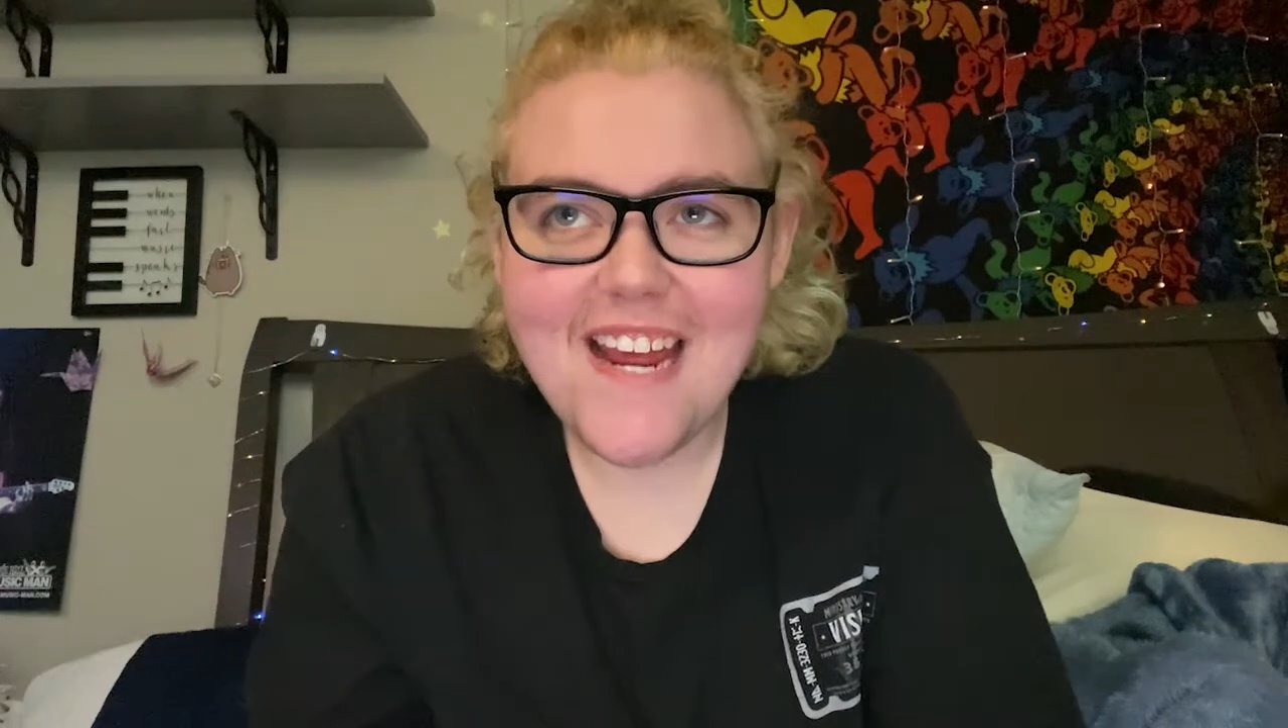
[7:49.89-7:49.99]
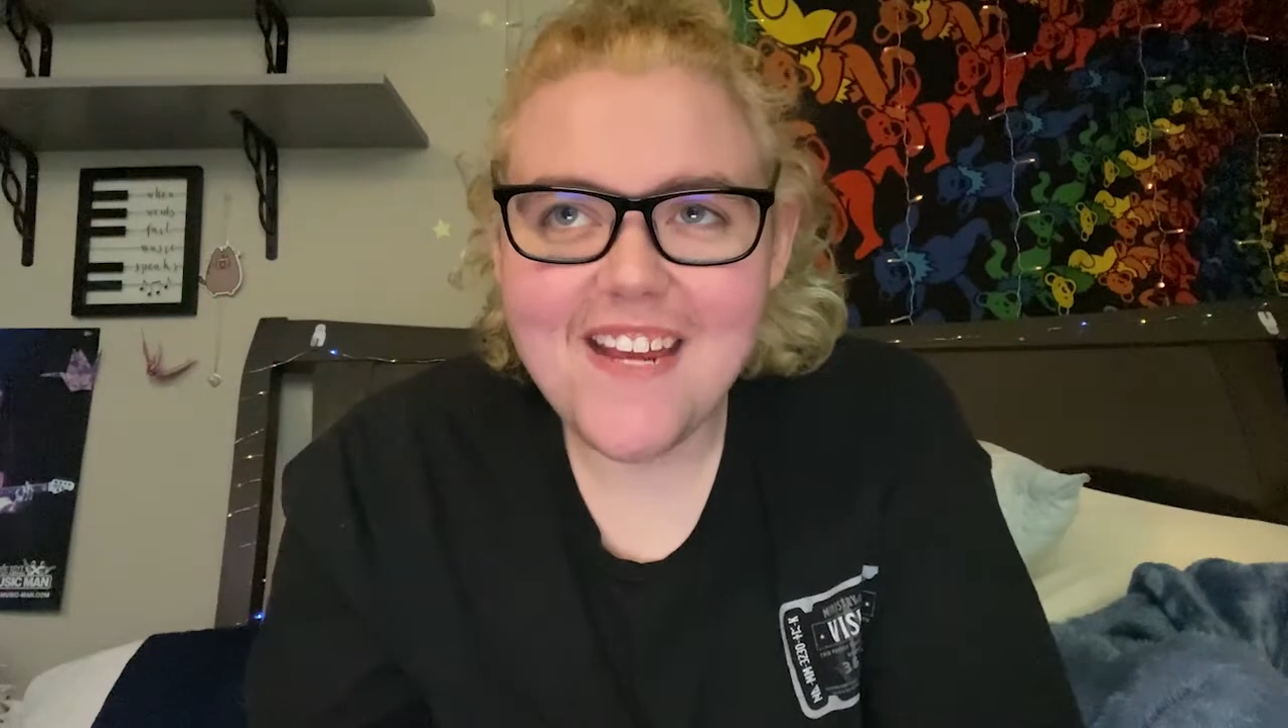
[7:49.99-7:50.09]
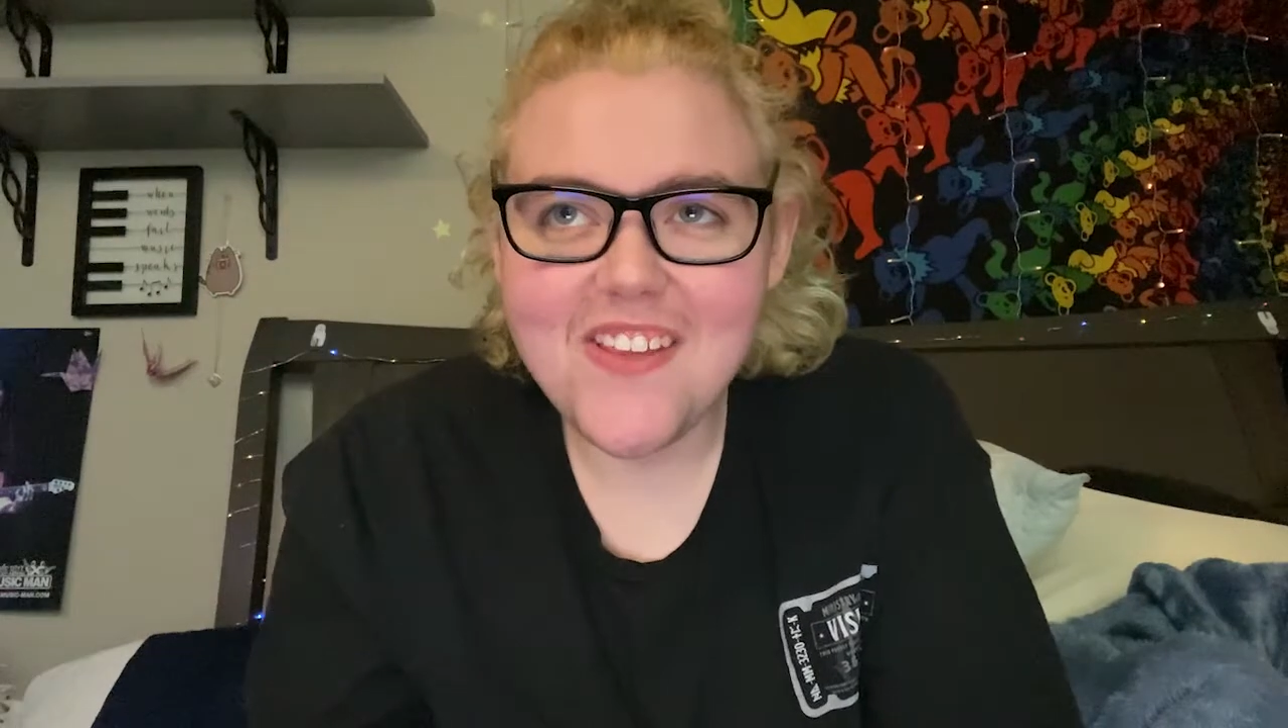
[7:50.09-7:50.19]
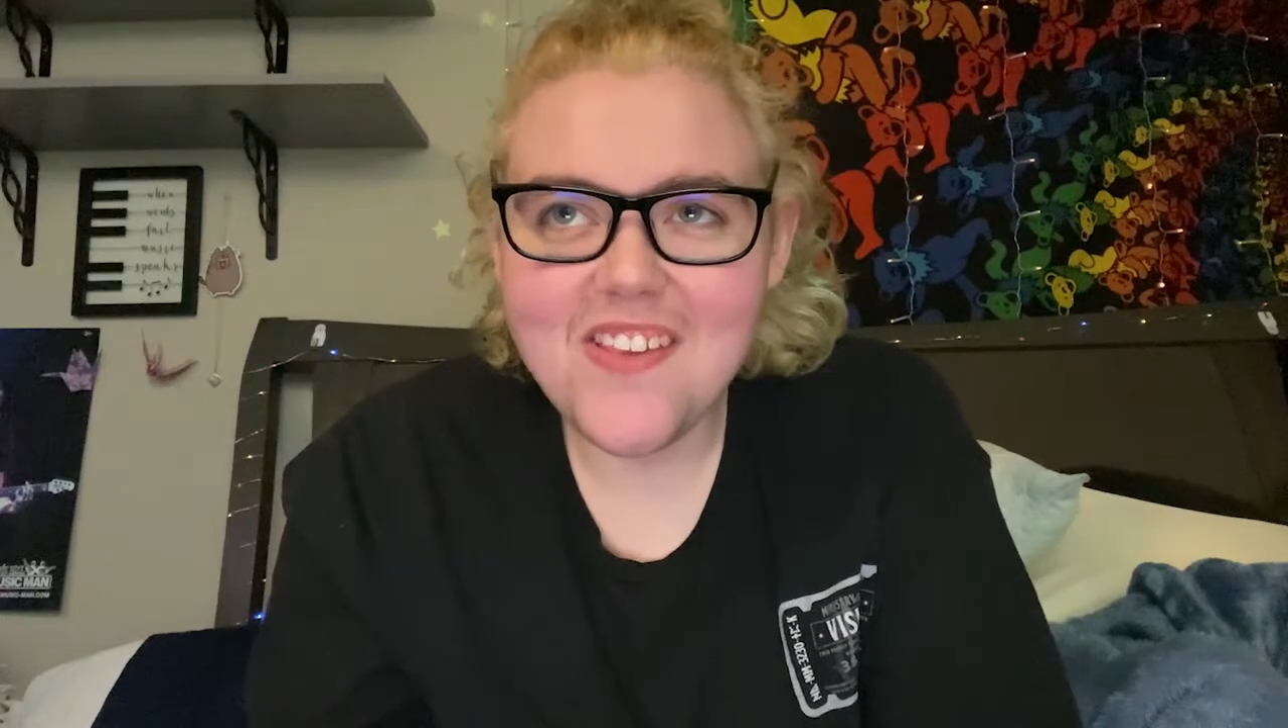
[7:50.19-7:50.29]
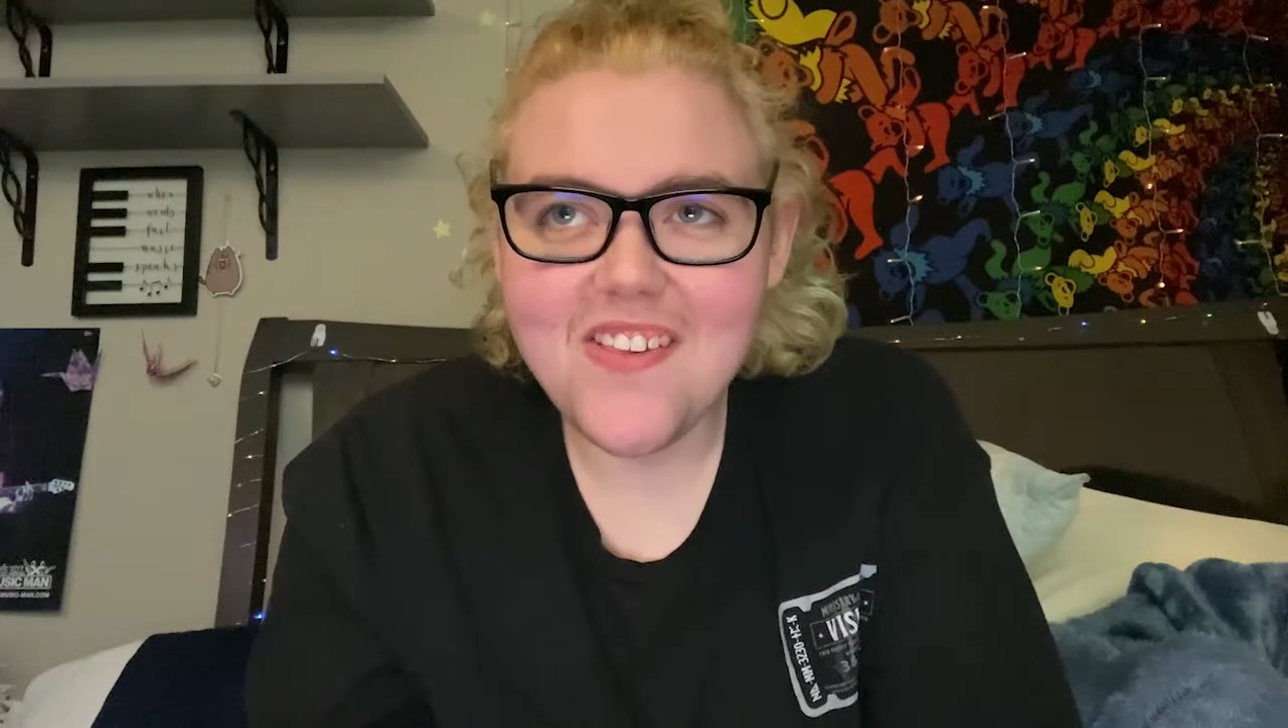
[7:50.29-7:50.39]

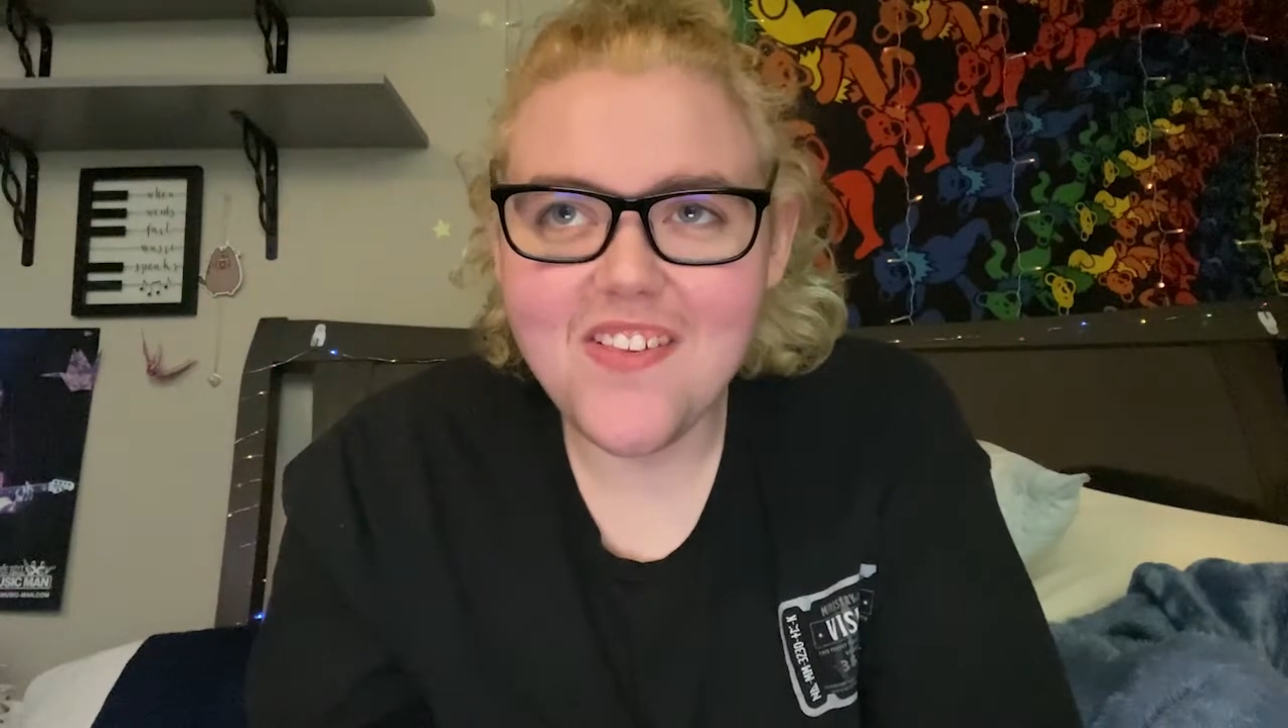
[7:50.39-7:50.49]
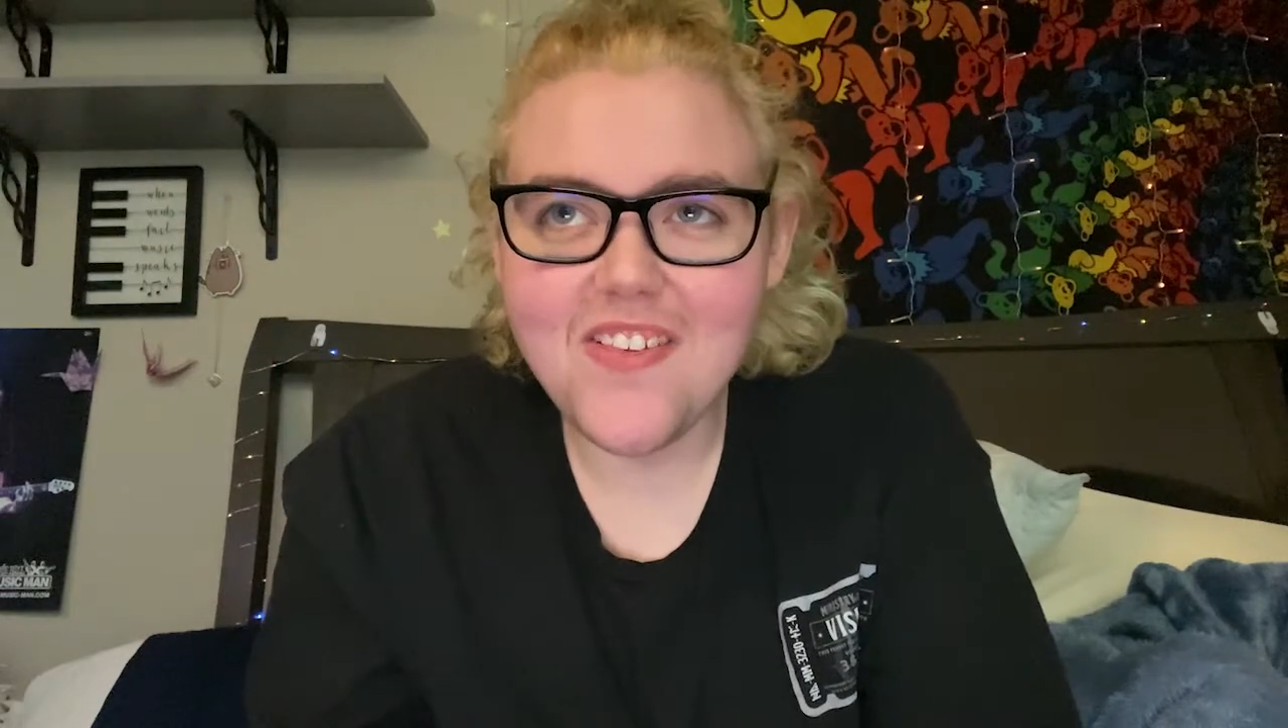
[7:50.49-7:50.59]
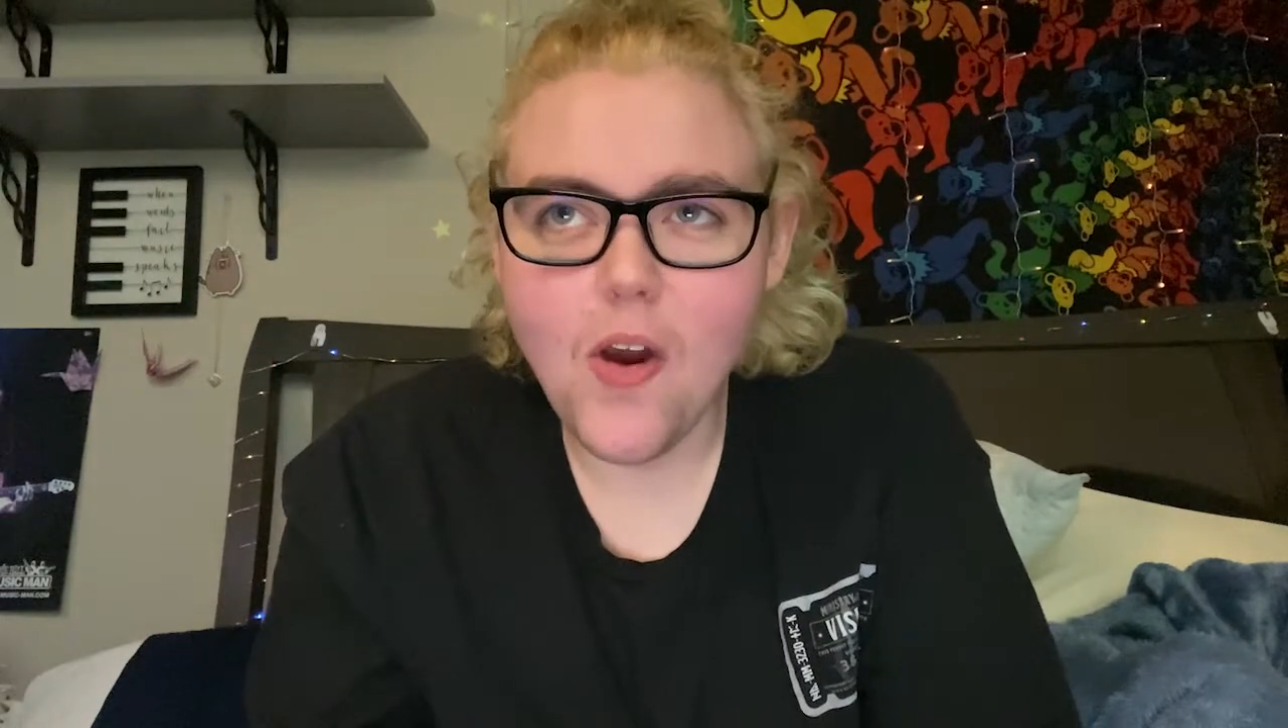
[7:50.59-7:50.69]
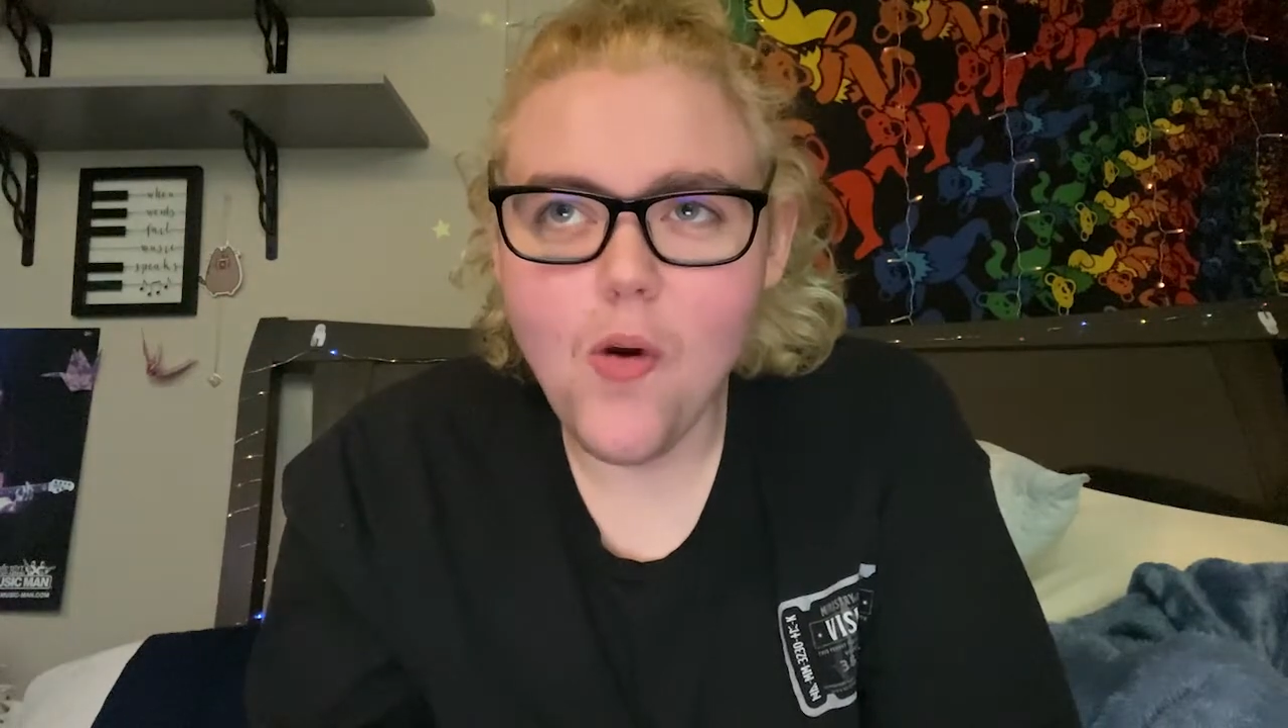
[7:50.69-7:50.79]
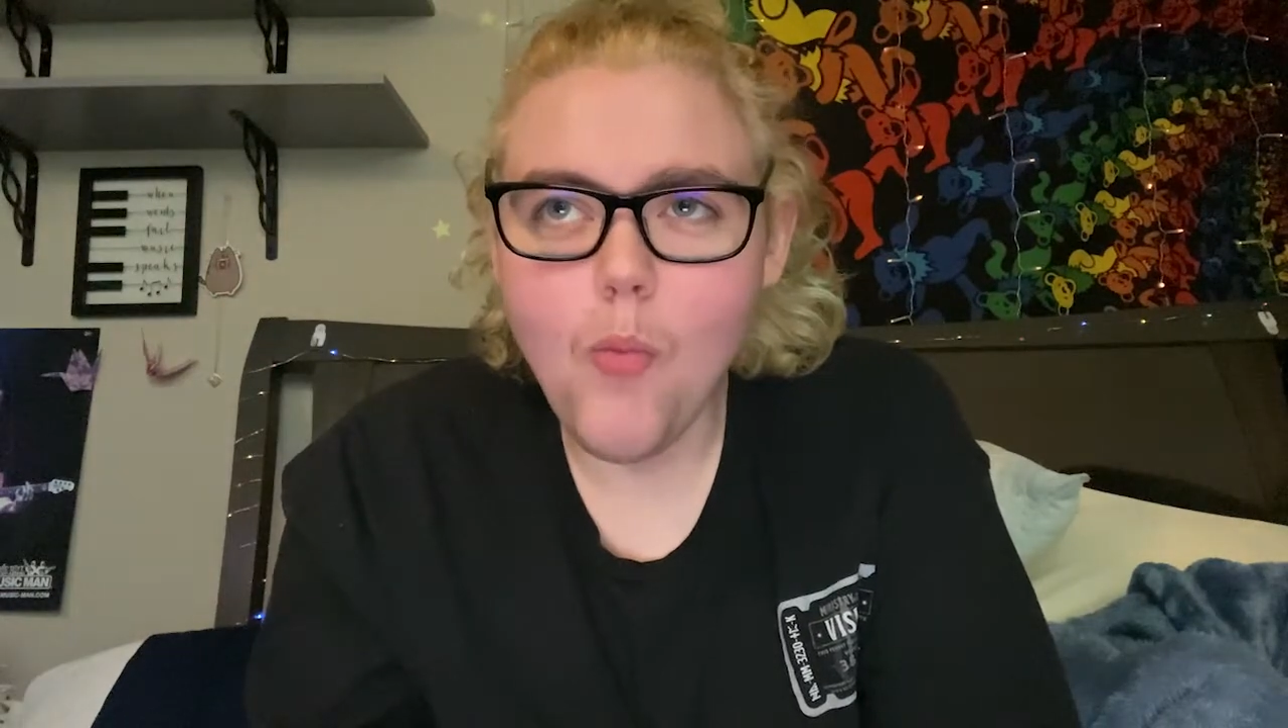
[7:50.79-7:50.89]
is
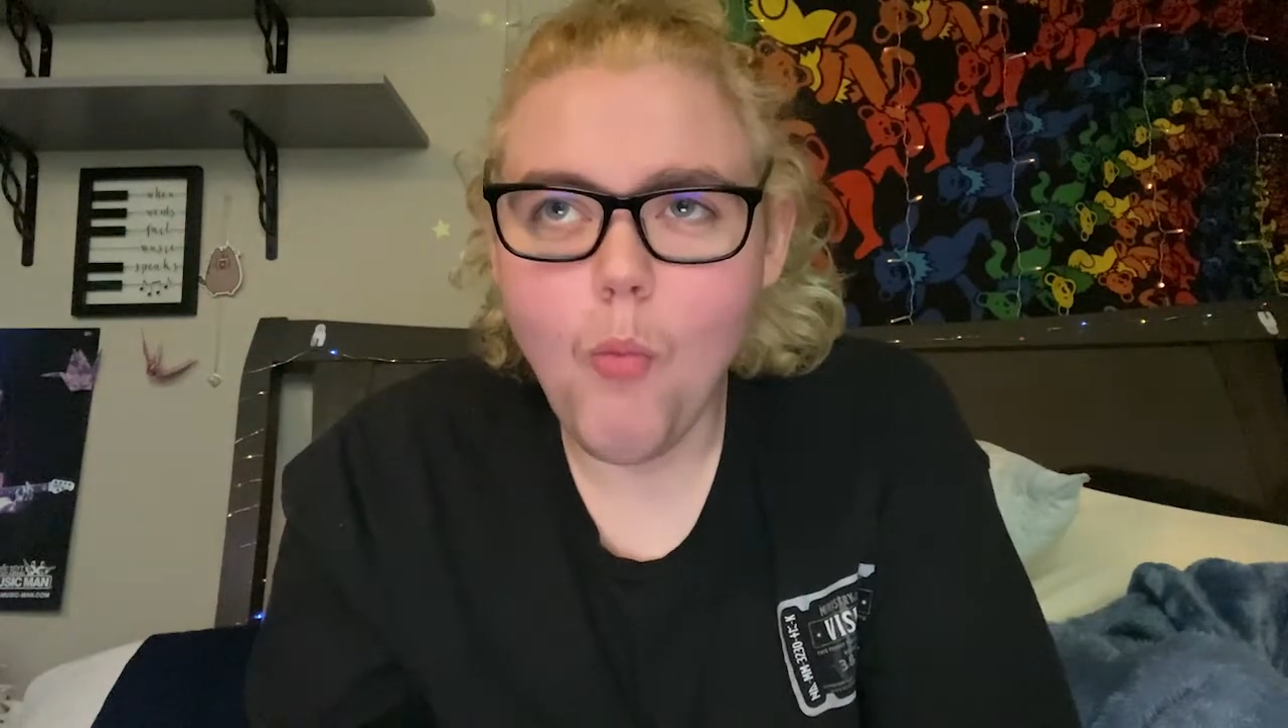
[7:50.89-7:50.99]
so